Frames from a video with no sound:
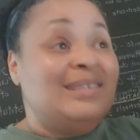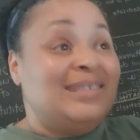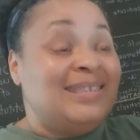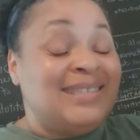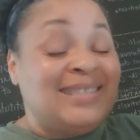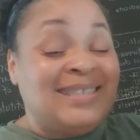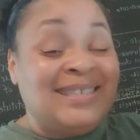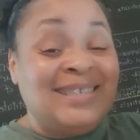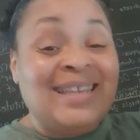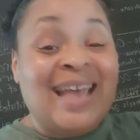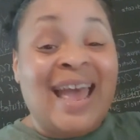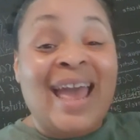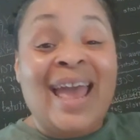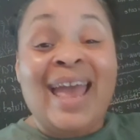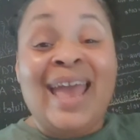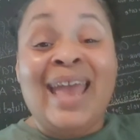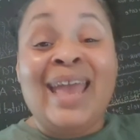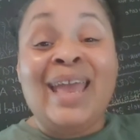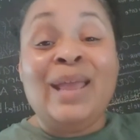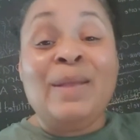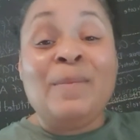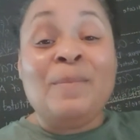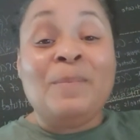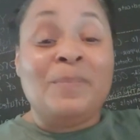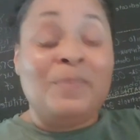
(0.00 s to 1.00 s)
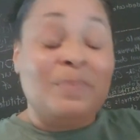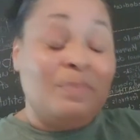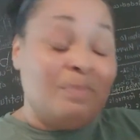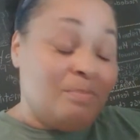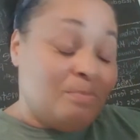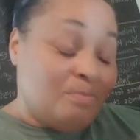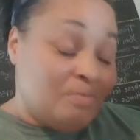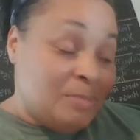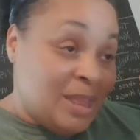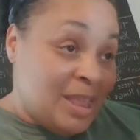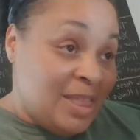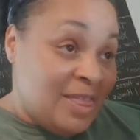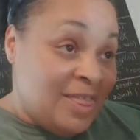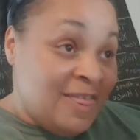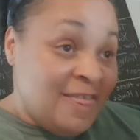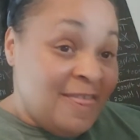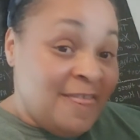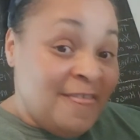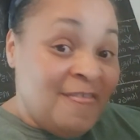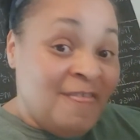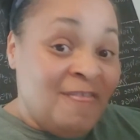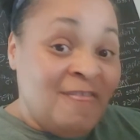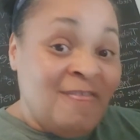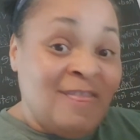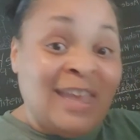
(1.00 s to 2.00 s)
same
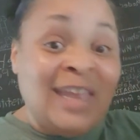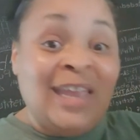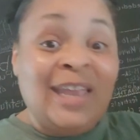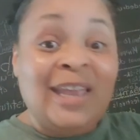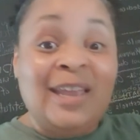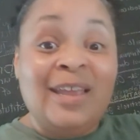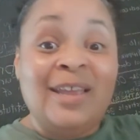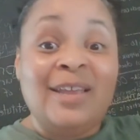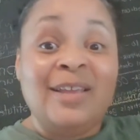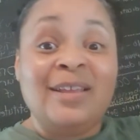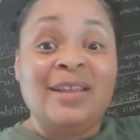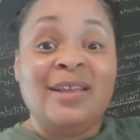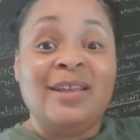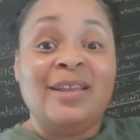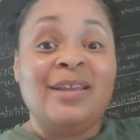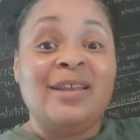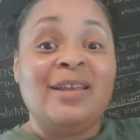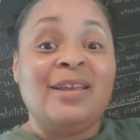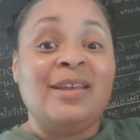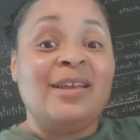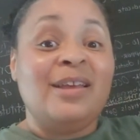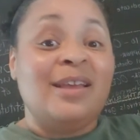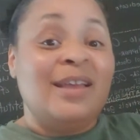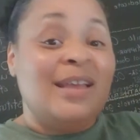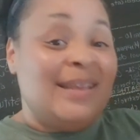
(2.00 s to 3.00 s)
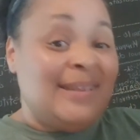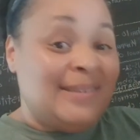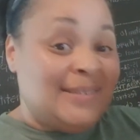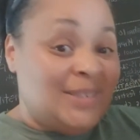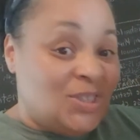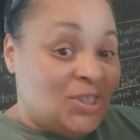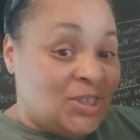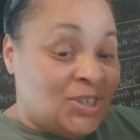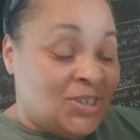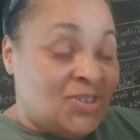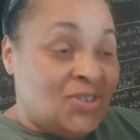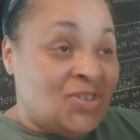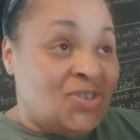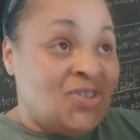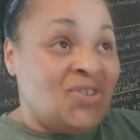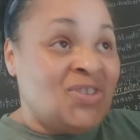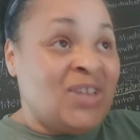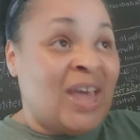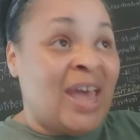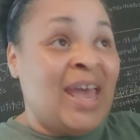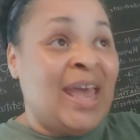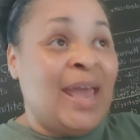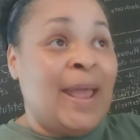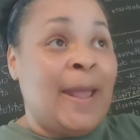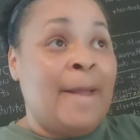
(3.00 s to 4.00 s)
thing. It's the
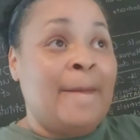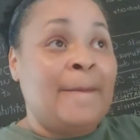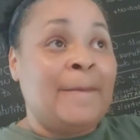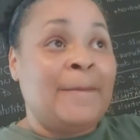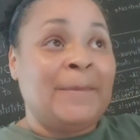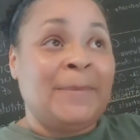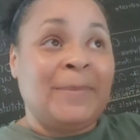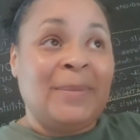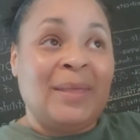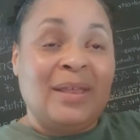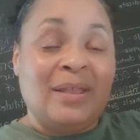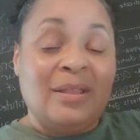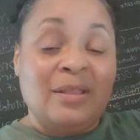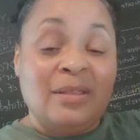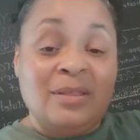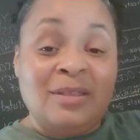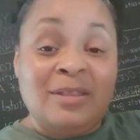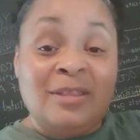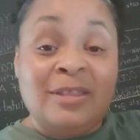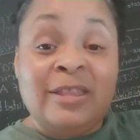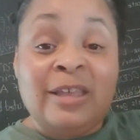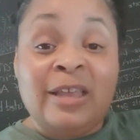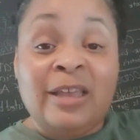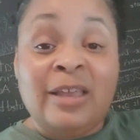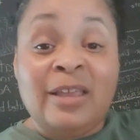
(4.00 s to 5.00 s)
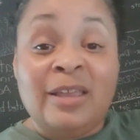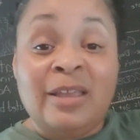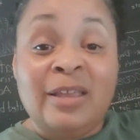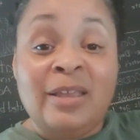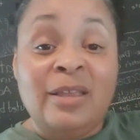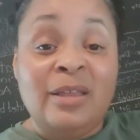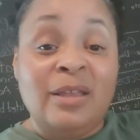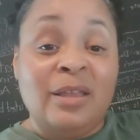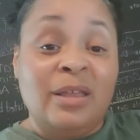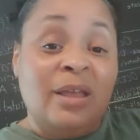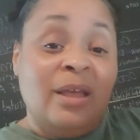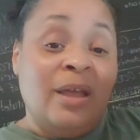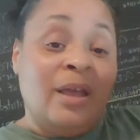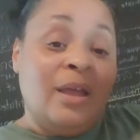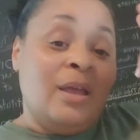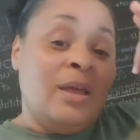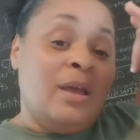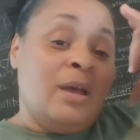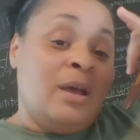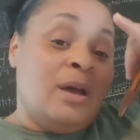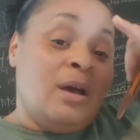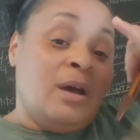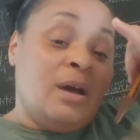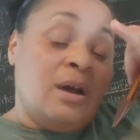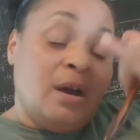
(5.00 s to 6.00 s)
same thing.
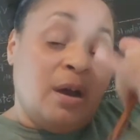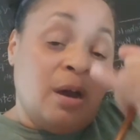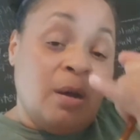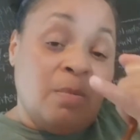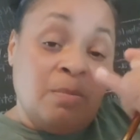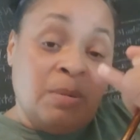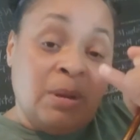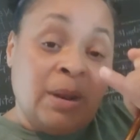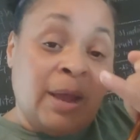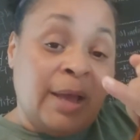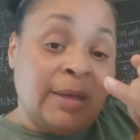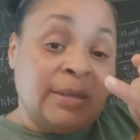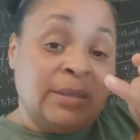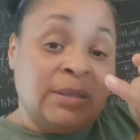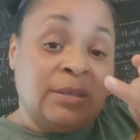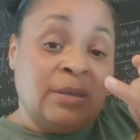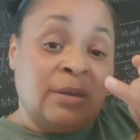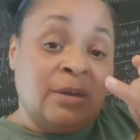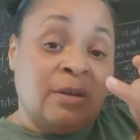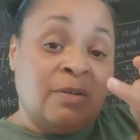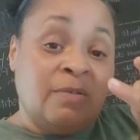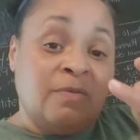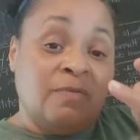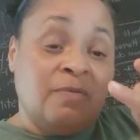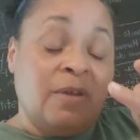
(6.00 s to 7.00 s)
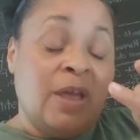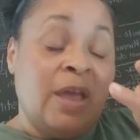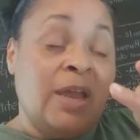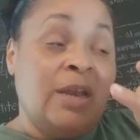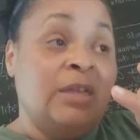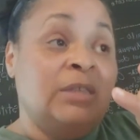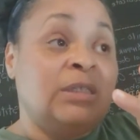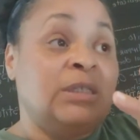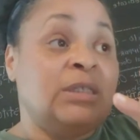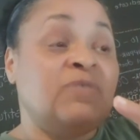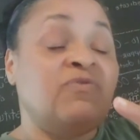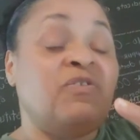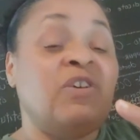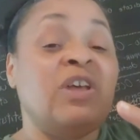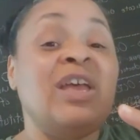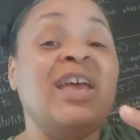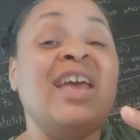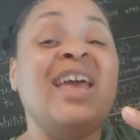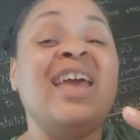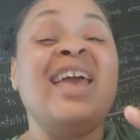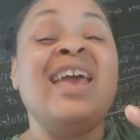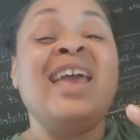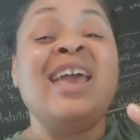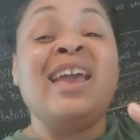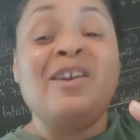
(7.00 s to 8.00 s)
Humble ourselves, and this is for
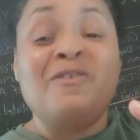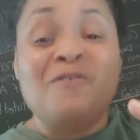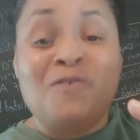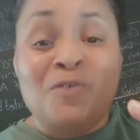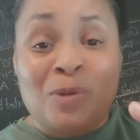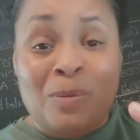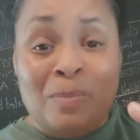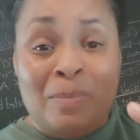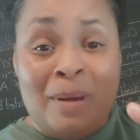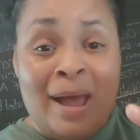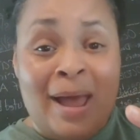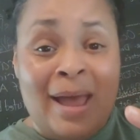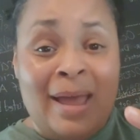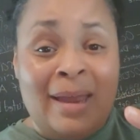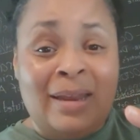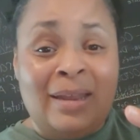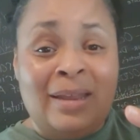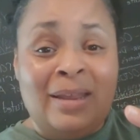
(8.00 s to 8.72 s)
everybody.